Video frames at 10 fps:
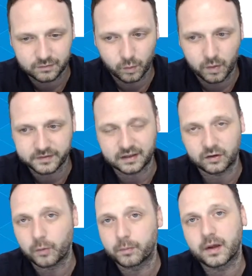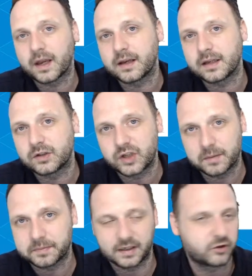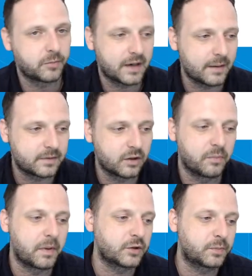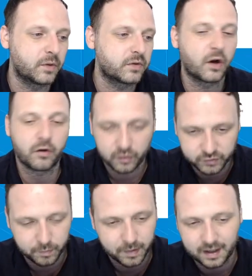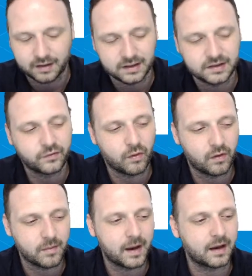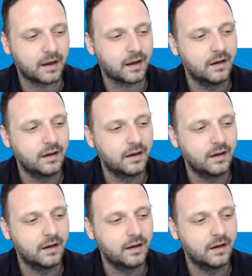The ones that don't play any chips like triple captain or bench boost are also playing at least 4 at the back.